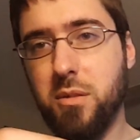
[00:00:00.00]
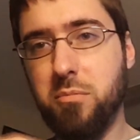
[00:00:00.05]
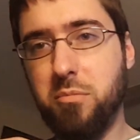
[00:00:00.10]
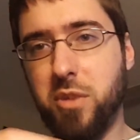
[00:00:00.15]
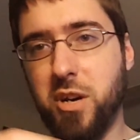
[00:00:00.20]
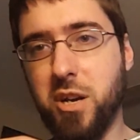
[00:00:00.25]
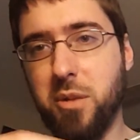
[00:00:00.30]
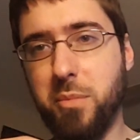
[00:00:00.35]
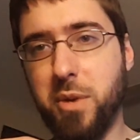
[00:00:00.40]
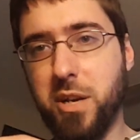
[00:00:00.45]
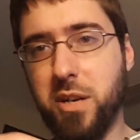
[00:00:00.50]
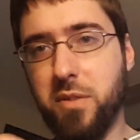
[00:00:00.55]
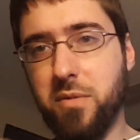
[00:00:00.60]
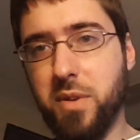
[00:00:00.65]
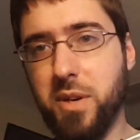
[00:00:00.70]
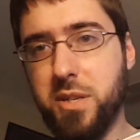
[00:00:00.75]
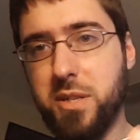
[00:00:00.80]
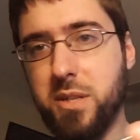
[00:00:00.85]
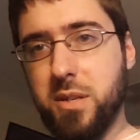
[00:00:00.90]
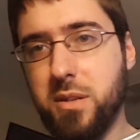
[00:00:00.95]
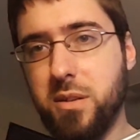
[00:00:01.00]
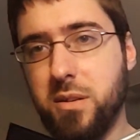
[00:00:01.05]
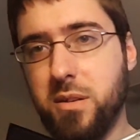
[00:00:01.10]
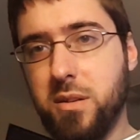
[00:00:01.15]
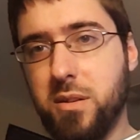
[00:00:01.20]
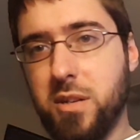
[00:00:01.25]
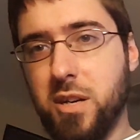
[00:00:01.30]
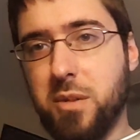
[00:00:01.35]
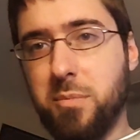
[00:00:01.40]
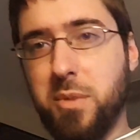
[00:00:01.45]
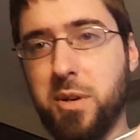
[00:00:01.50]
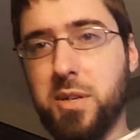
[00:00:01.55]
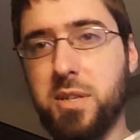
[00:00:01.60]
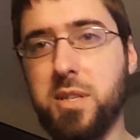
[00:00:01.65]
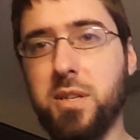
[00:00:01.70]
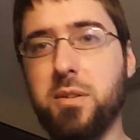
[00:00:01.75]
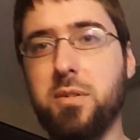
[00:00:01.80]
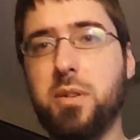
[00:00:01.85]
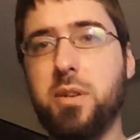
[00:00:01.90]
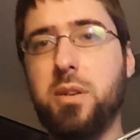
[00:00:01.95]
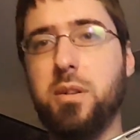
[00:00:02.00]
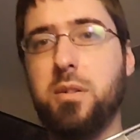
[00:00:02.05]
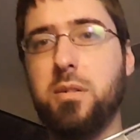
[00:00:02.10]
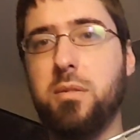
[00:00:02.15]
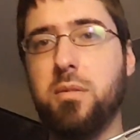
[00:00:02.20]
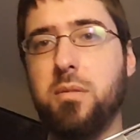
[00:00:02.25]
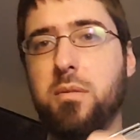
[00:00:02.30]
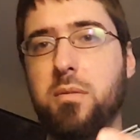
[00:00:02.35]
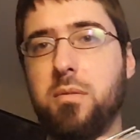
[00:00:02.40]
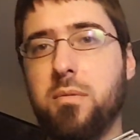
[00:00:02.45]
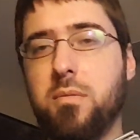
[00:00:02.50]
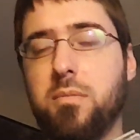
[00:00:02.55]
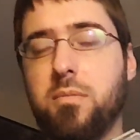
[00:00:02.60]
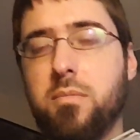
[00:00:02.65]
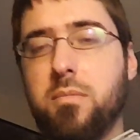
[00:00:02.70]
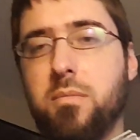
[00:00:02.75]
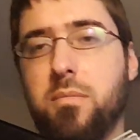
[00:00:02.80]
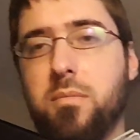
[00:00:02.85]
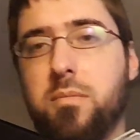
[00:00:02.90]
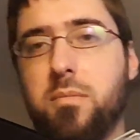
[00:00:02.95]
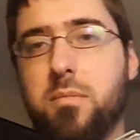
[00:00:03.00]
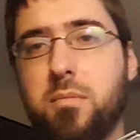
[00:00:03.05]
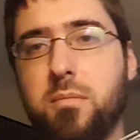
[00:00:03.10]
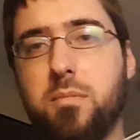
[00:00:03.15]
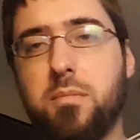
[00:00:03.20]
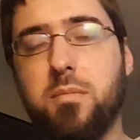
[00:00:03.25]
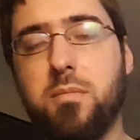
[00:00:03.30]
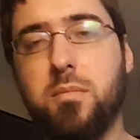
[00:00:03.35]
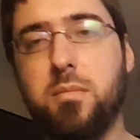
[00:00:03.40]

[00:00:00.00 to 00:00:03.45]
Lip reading: bottom activation, top auxiliary. It